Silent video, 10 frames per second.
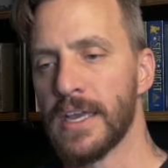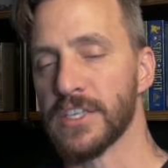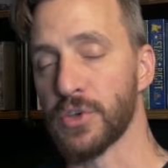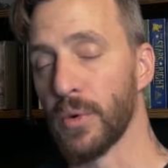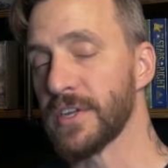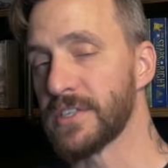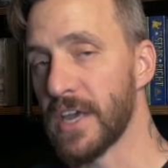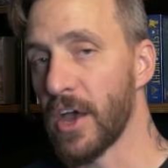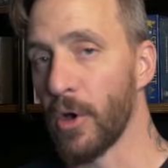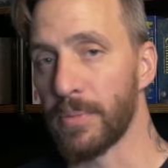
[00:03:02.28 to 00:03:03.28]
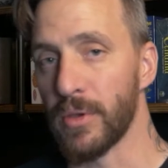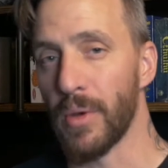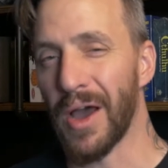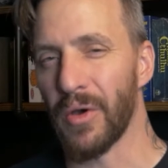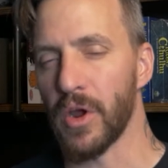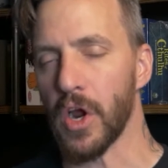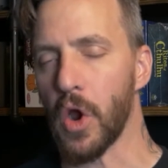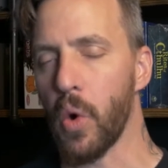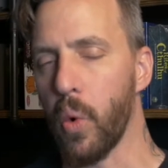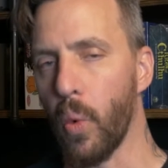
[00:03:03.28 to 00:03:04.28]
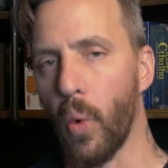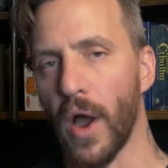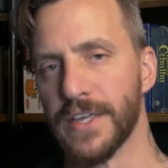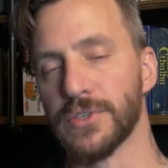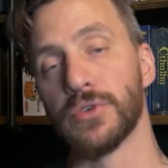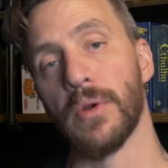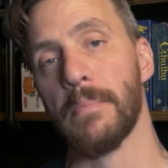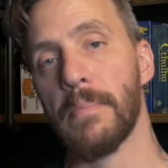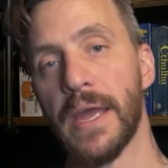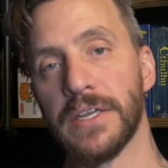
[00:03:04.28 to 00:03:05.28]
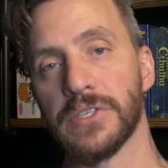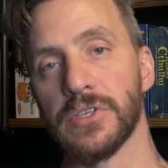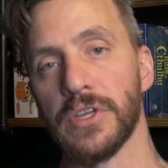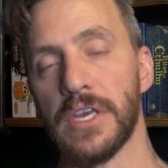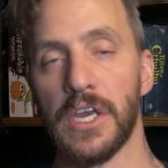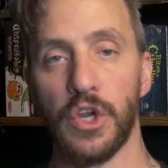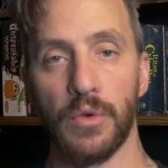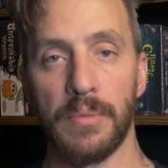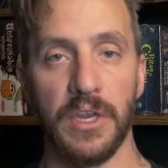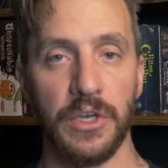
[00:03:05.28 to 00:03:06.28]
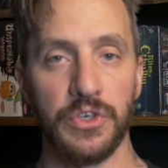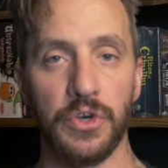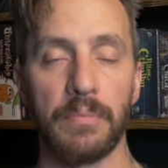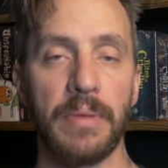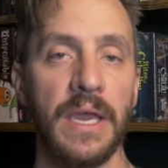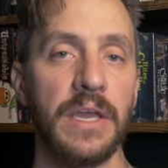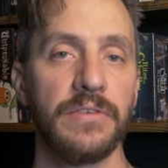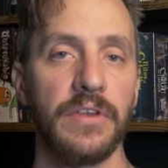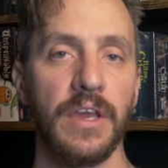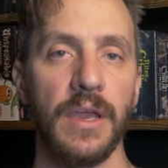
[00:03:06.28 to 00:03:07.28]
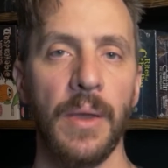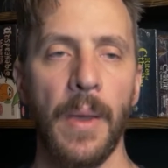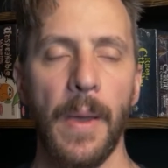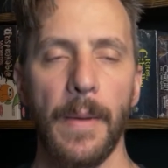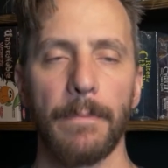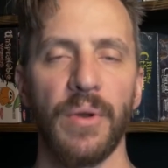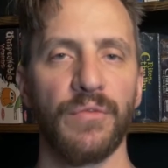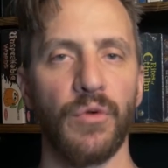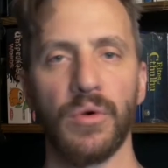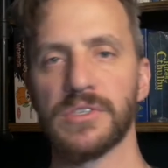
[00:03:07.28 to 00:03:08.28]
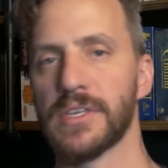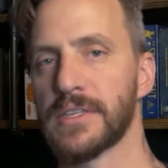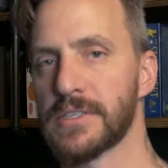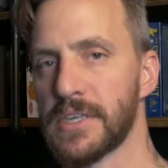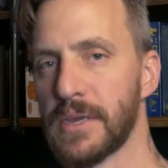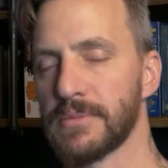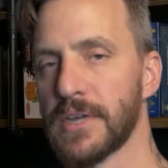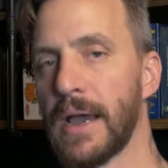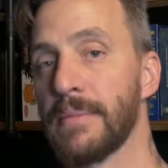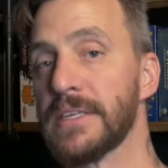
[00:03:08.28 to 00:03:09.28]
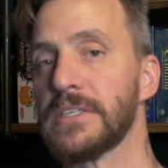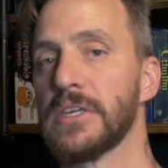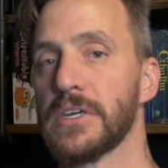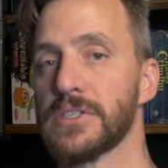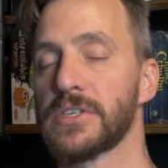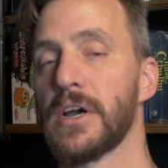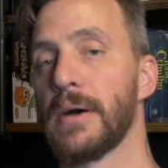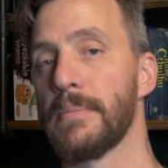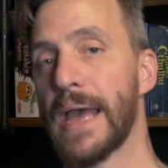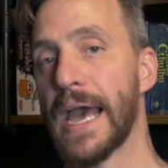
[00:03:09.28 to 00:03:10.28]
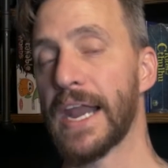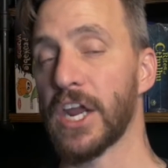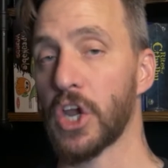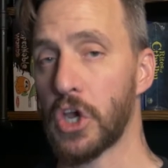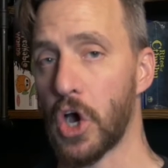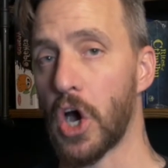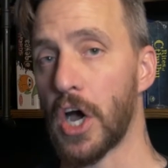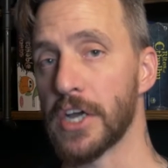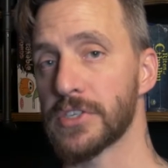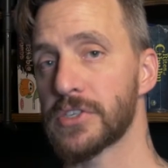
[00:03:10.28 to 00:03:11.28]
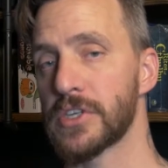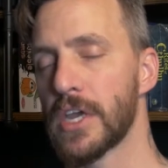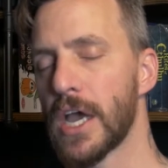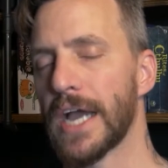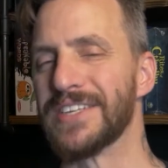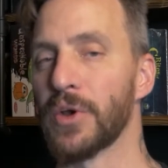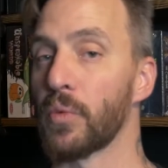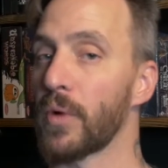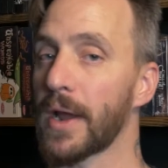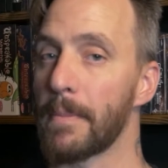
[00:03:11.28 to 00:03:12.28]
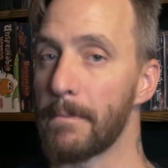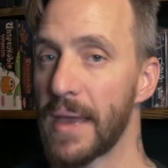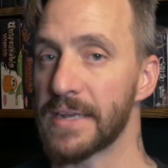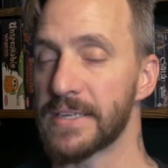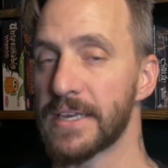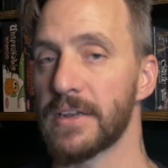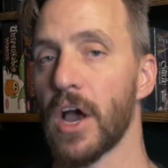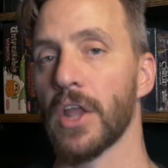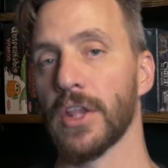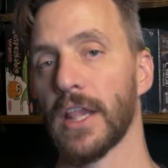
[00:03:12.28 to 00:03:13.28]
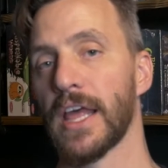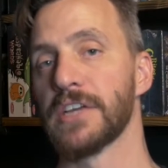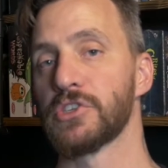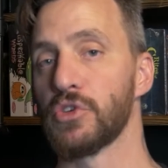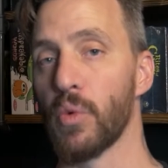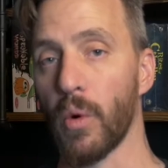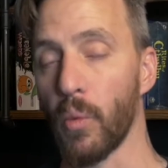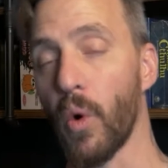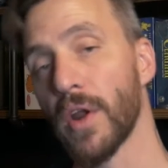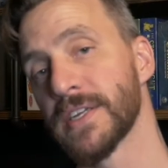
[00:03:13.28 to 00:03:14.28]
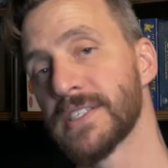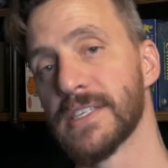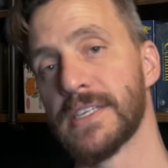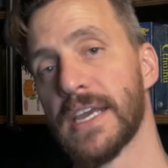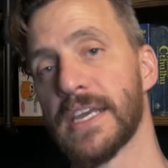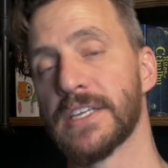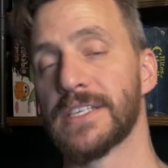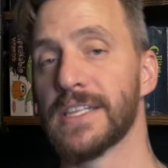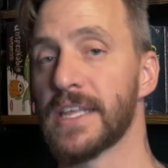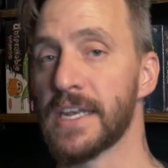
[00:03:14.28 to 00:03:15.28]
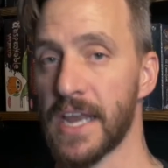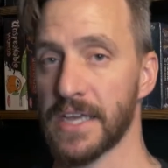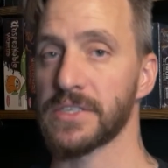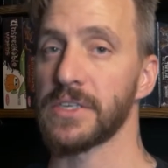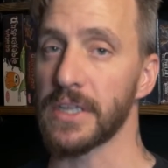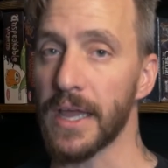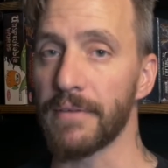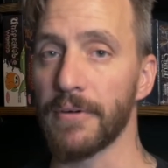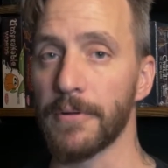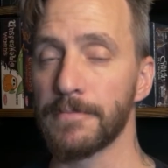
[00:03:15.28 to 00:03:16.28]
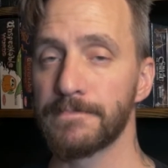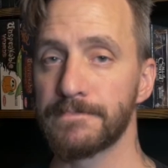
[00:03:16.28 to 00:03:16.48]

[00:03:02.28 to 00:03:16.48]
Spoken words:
It's going to help you out quite tremendously in your miniature painting, but of course at the same time it does come at a cost. I don't recommend it unless you are wanting to take it to the next level.